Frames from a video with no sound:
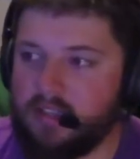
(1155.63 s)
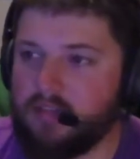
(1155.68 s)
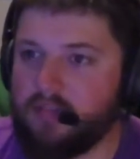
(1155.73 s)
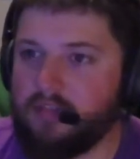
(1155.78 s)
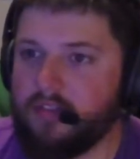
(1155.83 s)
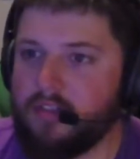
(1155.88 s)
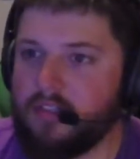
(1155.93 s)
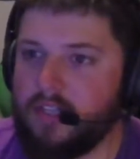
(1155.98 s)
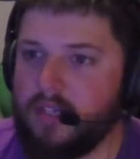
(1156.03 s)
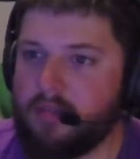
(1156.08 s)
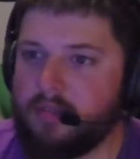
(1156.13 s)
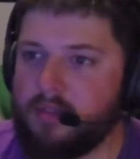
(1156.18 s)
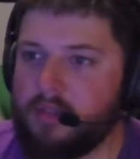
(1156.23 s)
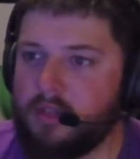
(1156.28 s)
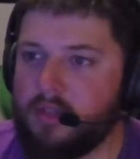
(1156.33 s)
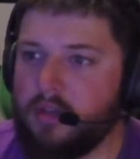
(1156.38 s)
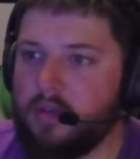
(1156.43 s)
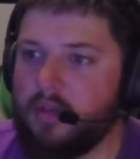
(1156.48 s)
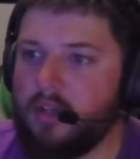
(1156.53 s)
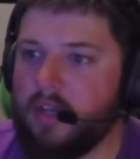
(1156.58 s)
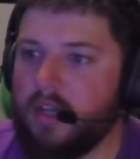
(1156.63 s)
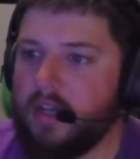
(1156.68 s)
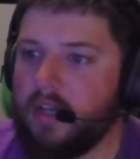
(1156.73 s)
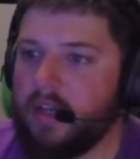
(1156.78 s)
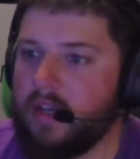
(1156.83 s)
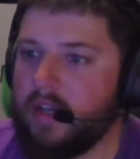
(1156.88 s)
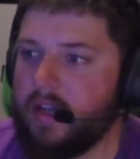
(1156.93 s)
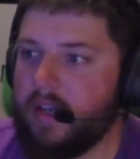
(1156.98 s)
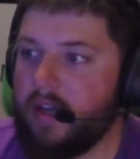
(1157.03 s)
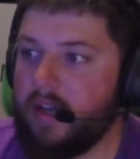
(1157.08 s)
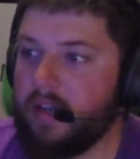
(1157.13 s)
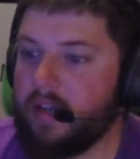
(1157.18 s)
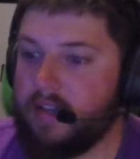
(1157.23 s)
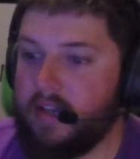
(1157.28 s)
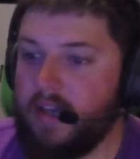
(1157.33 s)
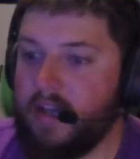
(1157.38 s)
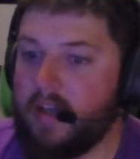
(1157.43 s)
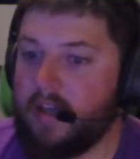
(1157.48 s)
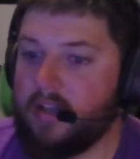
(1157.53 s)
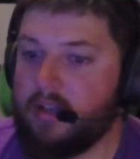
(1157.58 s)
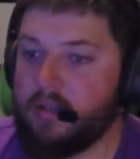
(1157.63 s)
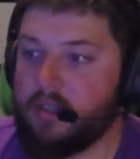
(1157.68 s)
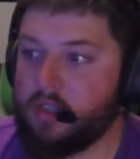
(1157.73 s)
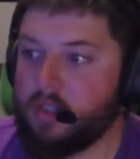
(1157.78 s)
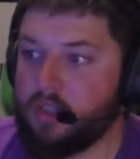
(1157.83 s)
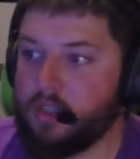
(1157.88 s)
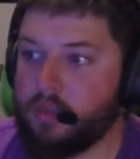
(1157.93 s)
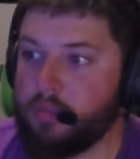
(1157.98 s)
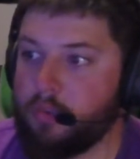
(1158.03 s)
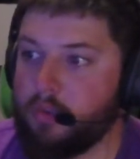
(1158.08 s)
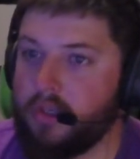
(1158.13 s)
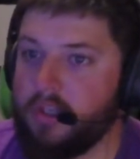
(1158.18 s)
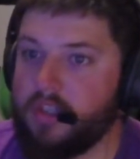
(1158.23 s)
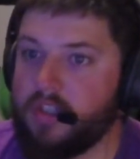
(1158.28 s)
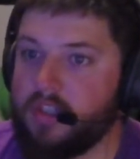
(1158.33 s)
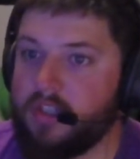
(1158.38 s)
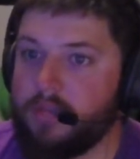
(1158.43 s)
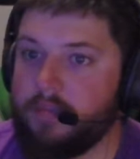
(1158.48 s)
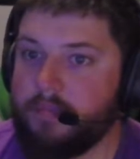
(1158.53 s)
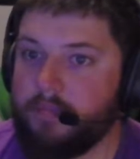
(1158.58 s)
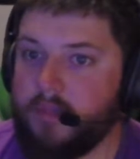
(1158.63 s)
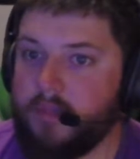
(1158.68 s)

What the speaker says: the first episode. And yeah, it was super easy.